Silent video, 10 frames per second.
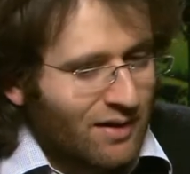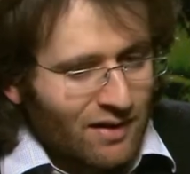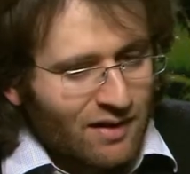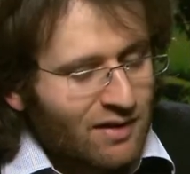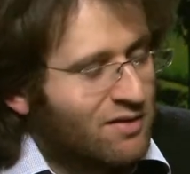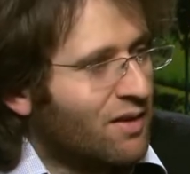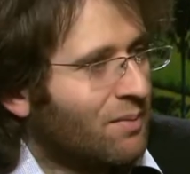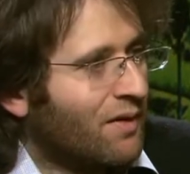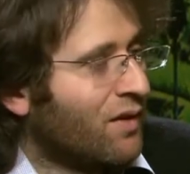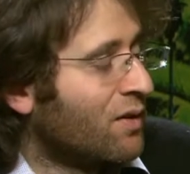in
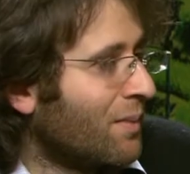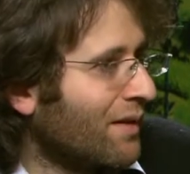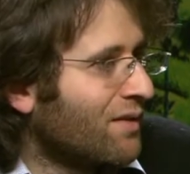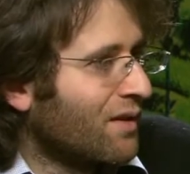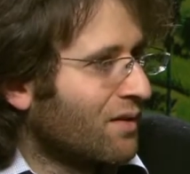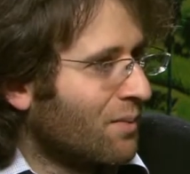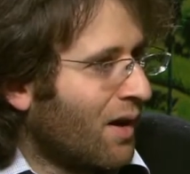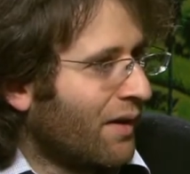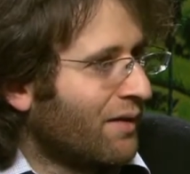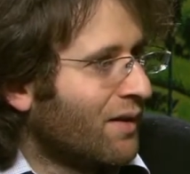Egypt, and the domestic
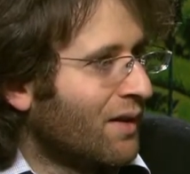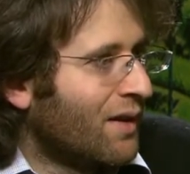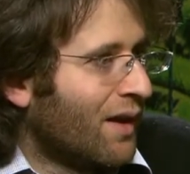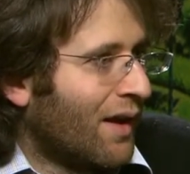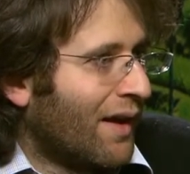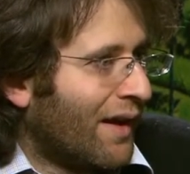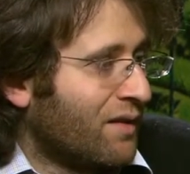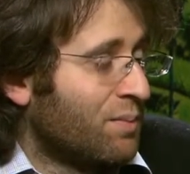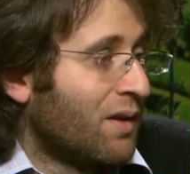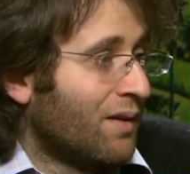demand
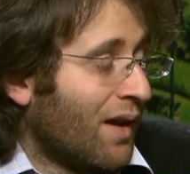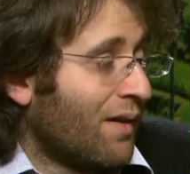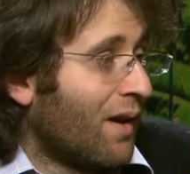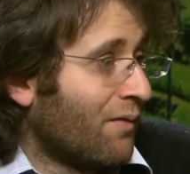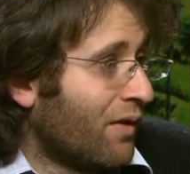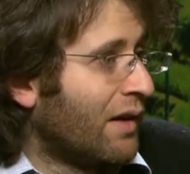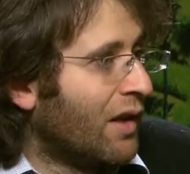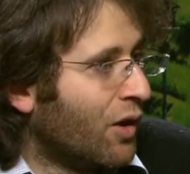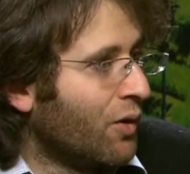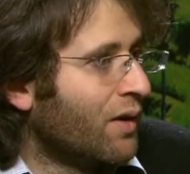has been very
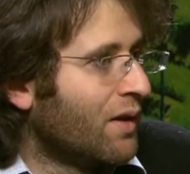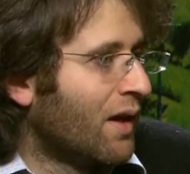low.